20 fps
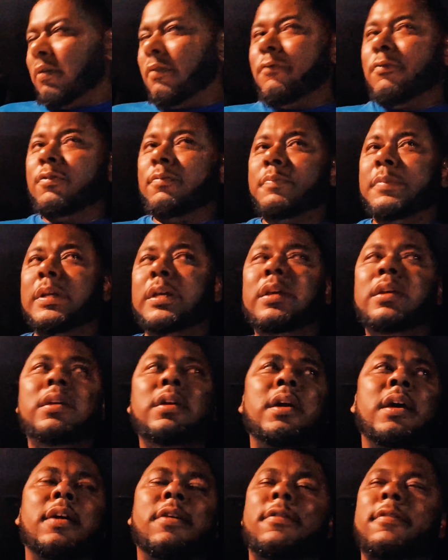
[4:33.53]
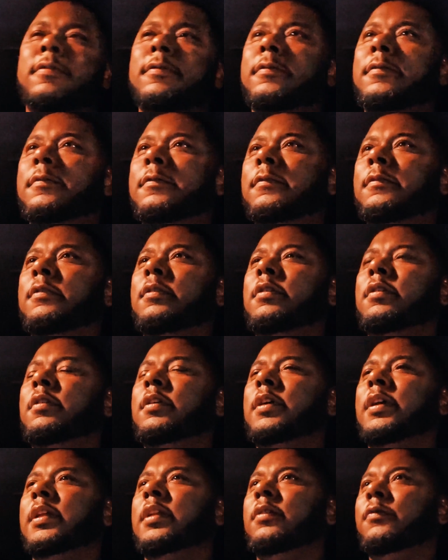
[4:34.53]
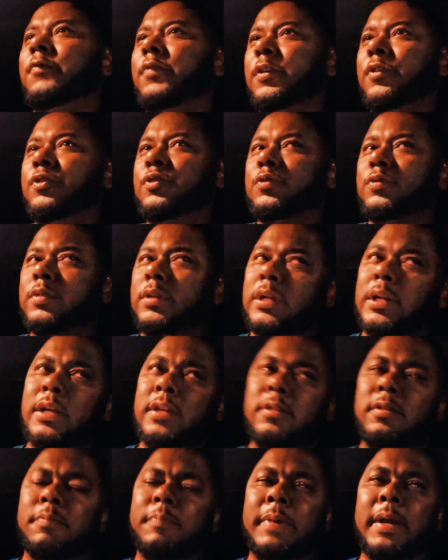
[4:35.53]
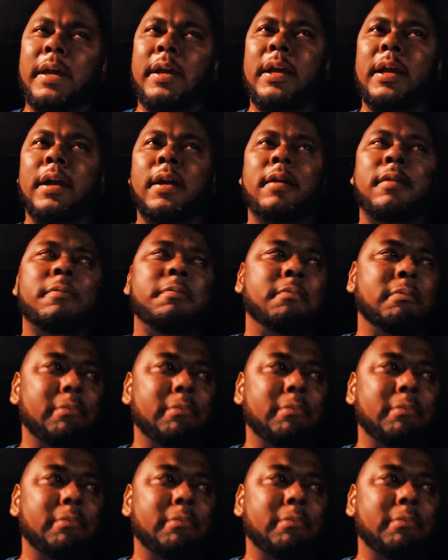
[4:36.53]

For me as an individual and as a man,